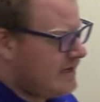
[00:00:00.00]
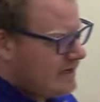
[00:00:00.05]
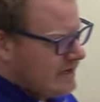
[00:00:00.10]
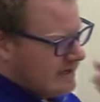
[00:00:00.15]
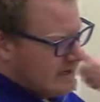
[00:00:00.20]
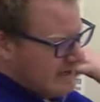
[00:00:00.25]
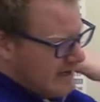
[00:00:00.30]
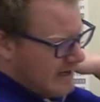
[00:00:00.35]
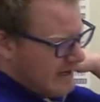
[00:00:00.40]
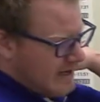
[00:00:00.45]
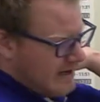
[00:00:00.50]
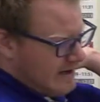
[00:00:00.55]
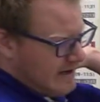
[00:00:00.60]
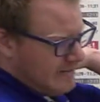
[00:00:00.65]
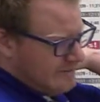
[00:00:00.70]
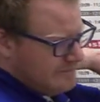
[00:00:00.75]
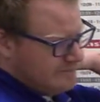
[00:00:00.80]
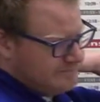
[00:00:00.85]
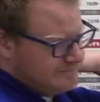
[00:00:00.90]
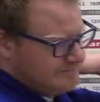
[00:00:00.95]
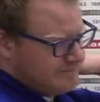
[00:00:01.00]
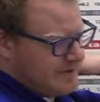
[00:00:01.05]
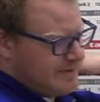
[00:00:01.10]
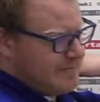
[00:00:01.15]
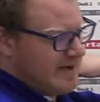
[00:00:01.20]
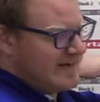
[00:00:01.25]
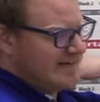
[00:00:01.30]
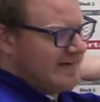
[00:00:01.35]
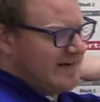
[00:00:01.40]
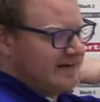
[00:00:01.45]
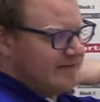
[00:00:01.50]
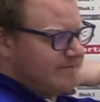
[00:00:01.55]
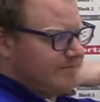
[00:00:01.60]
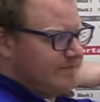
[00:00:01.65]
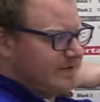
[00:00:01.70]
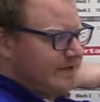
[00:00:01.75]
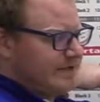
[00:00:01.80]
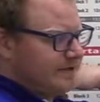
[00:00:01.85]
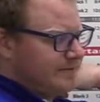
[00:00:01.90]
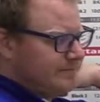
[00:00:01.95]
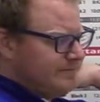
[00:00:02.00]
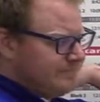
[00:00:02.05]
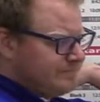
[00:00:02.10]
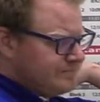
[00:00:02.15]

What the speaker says: the magnetic field.